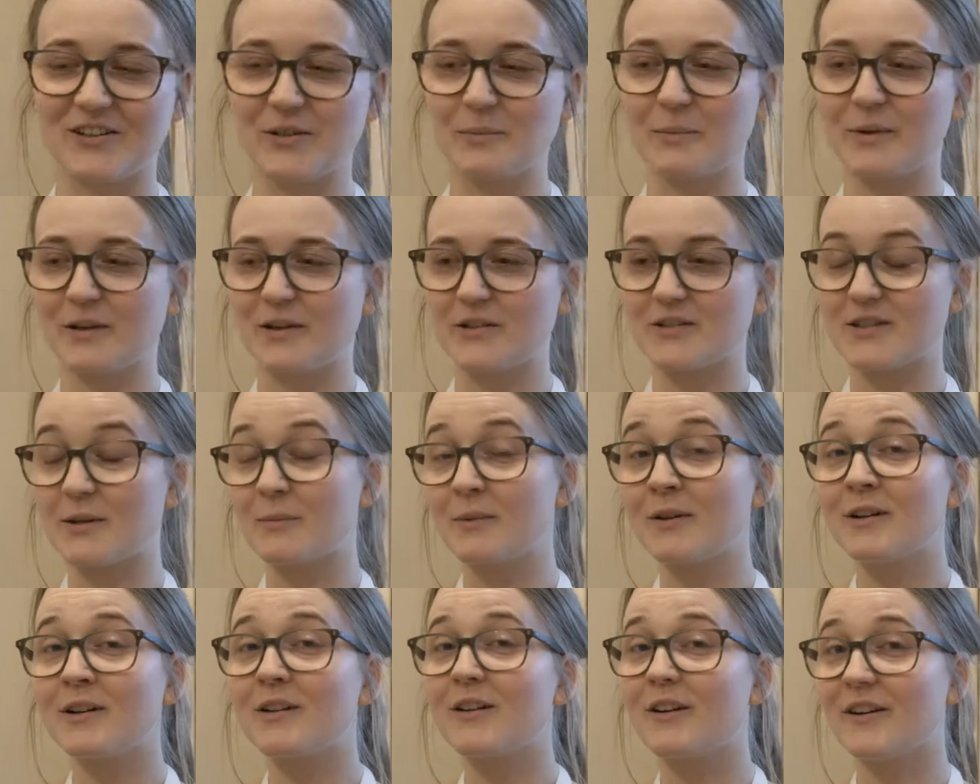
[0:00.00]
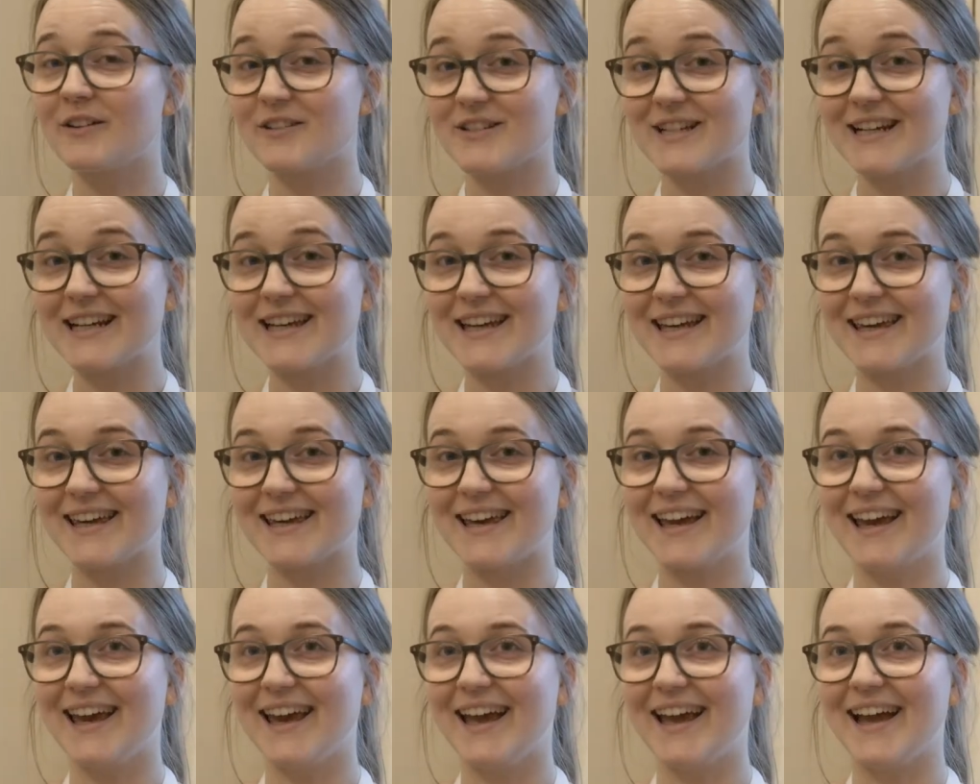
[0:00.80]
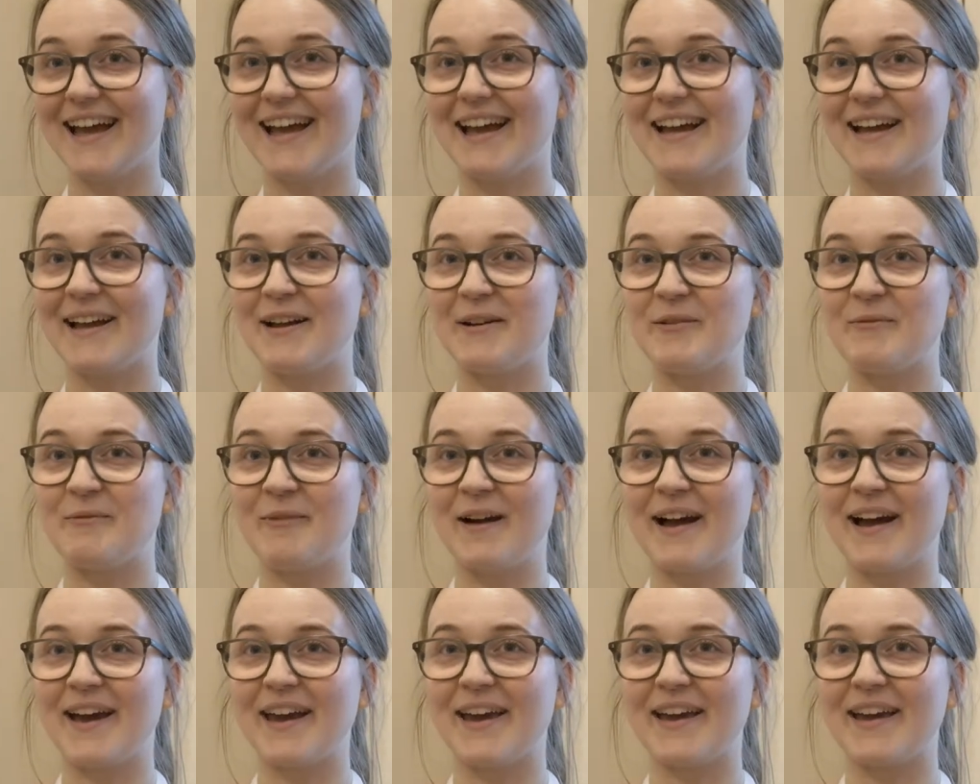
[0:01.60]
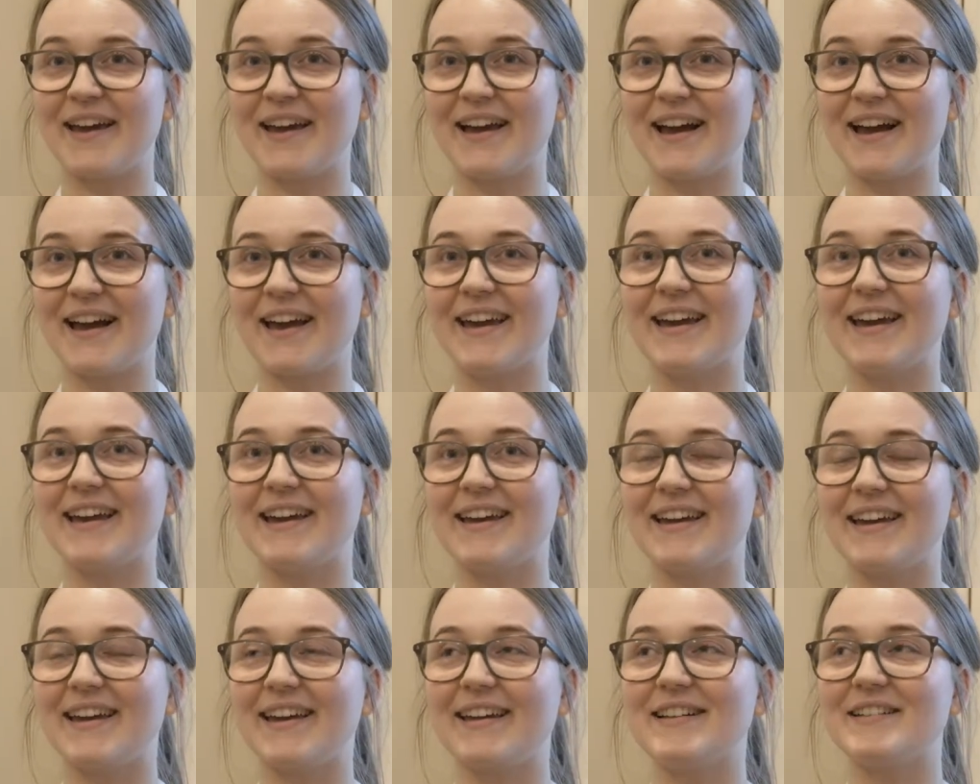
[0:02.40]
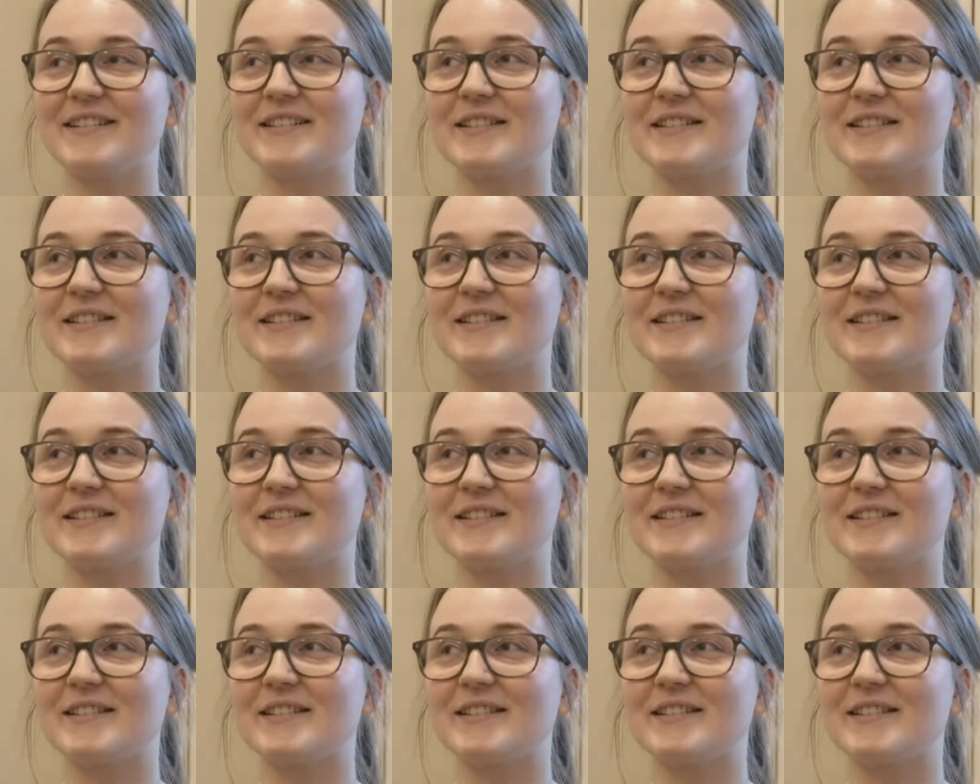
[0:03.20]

Because I'm an allergic, um, I, I